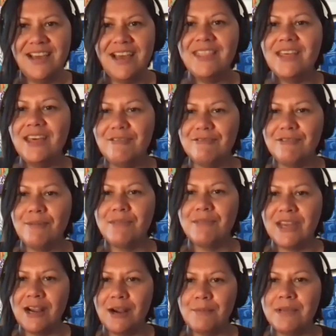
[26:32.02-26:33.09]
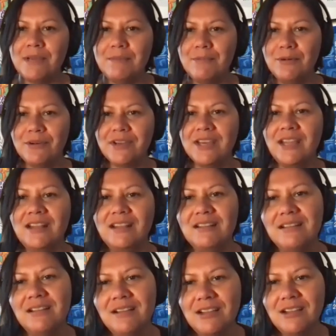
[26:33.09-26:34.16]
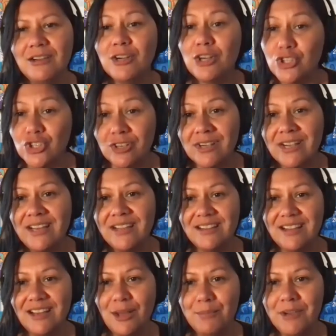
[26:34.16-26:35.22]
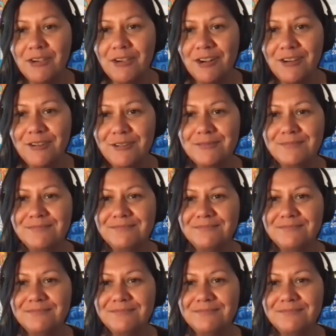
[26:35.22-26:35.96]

and then from there people can nurture it and help it grow